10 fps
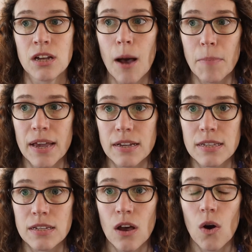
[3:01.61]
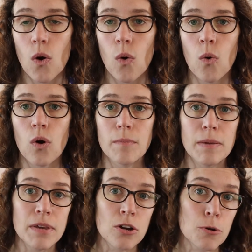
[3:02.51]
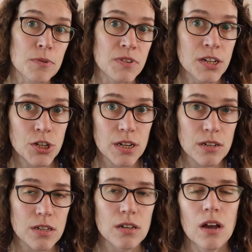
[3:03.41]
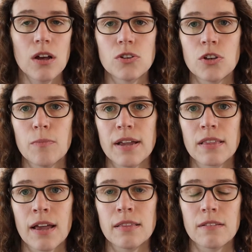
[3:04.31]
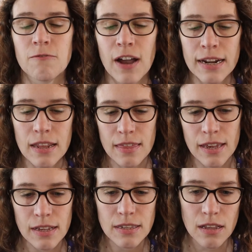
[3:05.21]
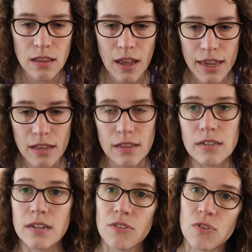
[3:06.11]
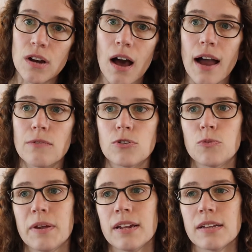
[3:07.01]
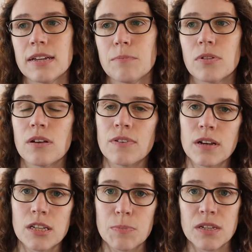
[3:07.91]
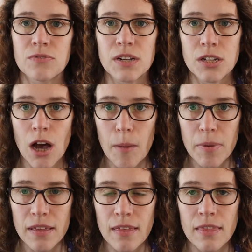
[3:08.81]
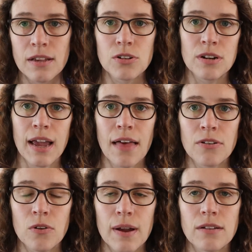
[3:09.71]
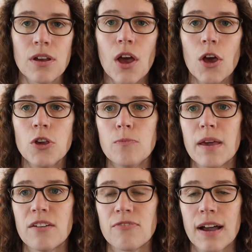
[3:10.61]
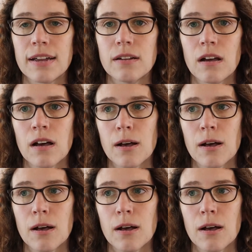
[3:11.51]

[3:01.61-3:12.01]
topics, or maybe a group of teachings. So you might find things like listening for God, which would be an example of a specific topic that things are gathered around. You may find